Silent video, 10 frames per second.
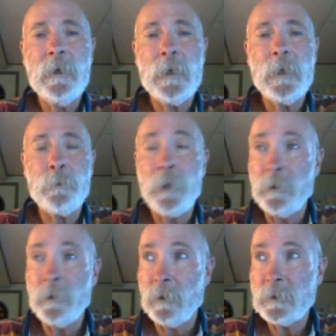Prairie
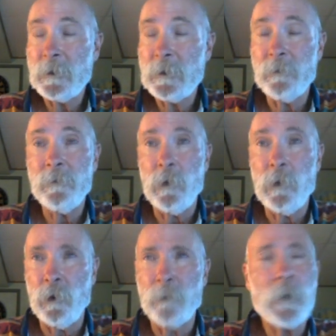dogs give
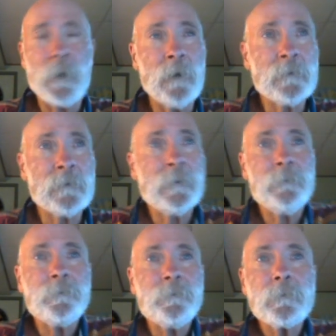alarm calls,
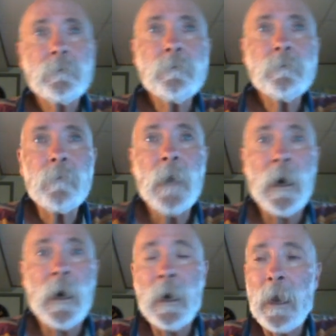
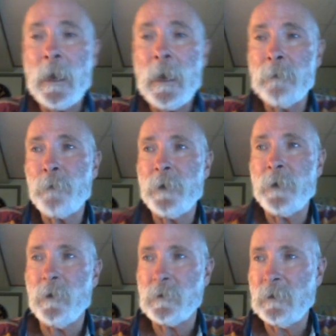and prairie
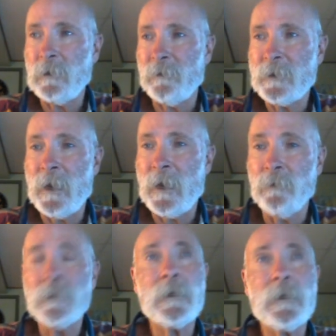dogs live in
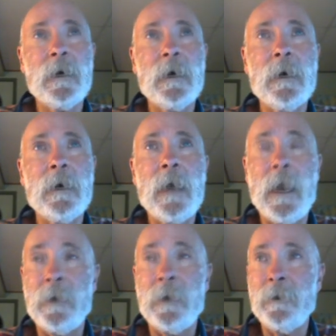towns,
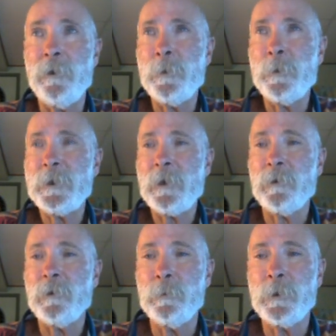and in the
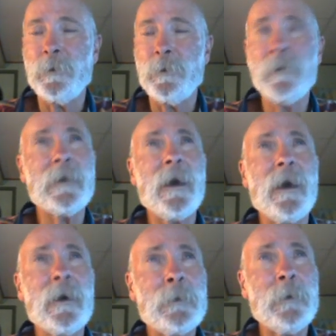particular burrow that they
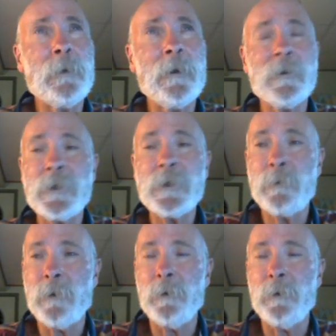occupy, they're
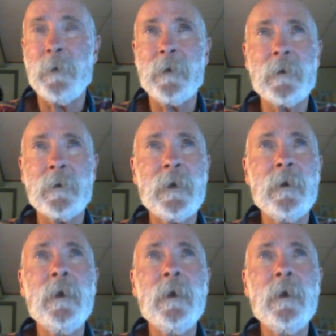surrounded by their kin.